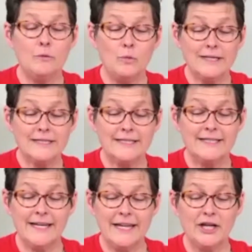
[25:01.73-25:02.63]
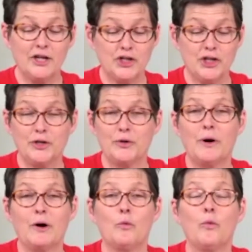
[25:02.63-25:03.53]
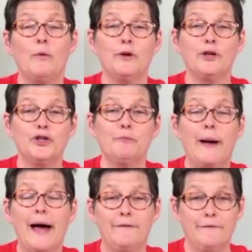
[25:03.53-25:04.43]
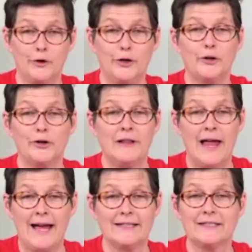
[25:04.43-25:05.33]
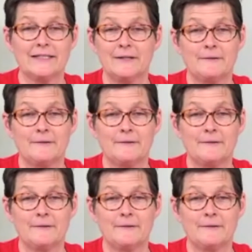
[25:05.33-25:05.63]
wasn't an issue, what would you buy for your class?